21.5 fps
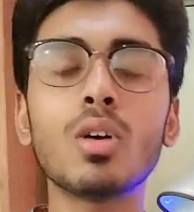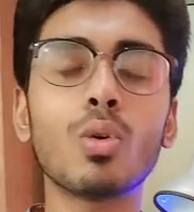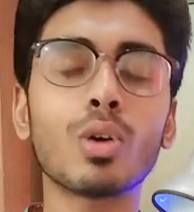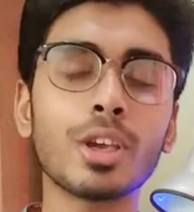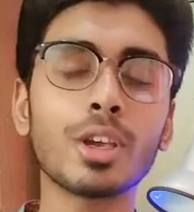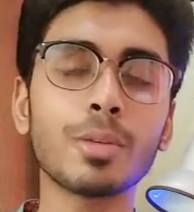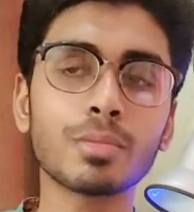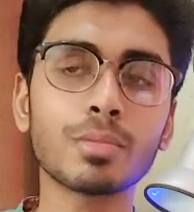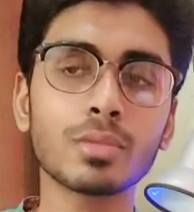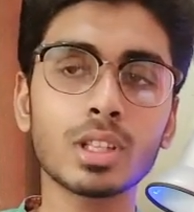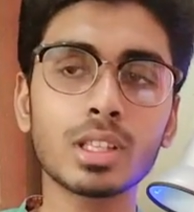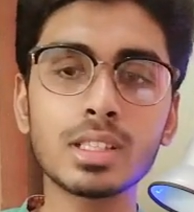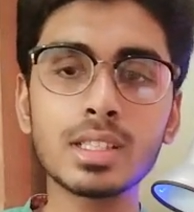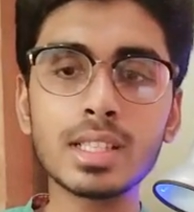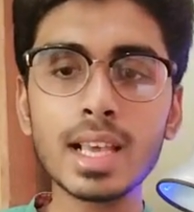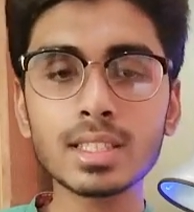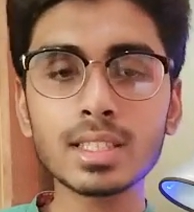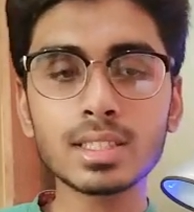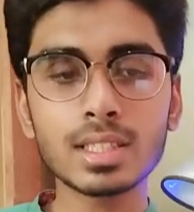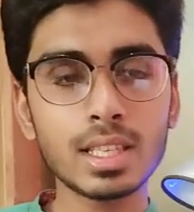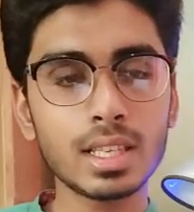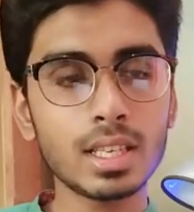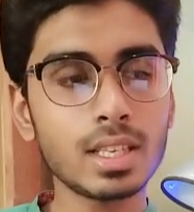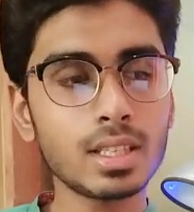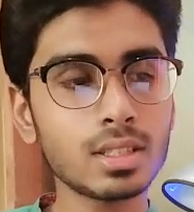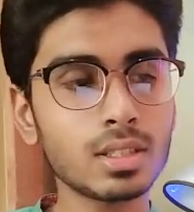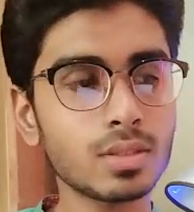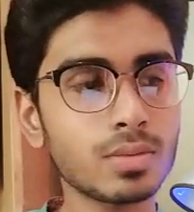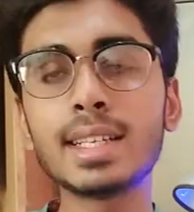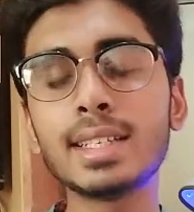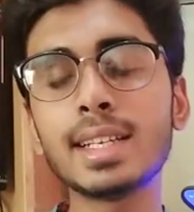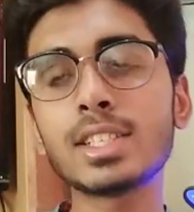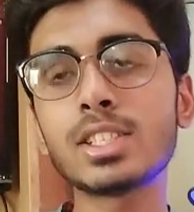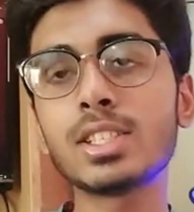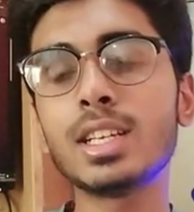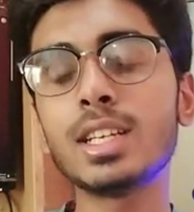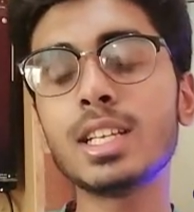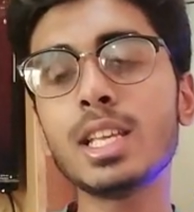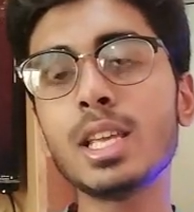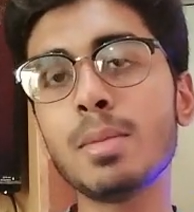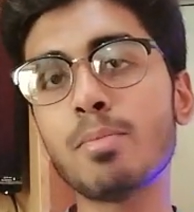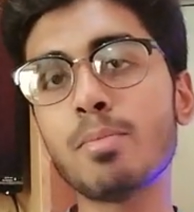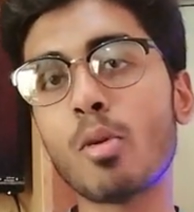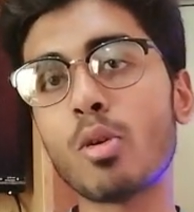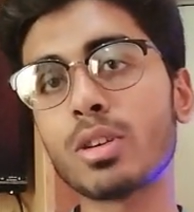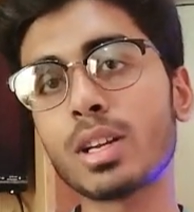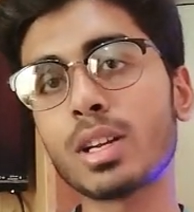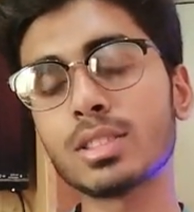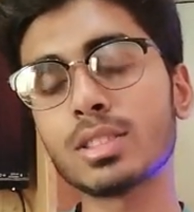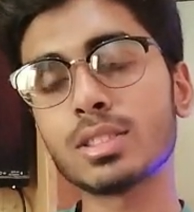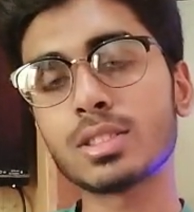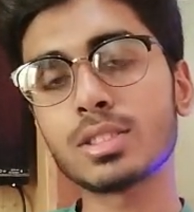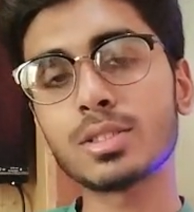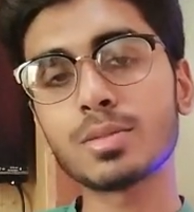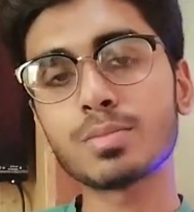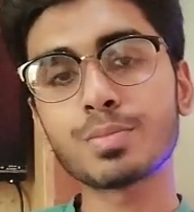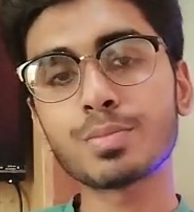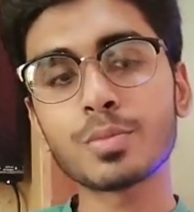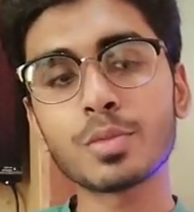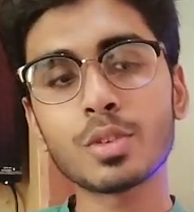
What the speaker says: Okay, the next thing is internationally importance.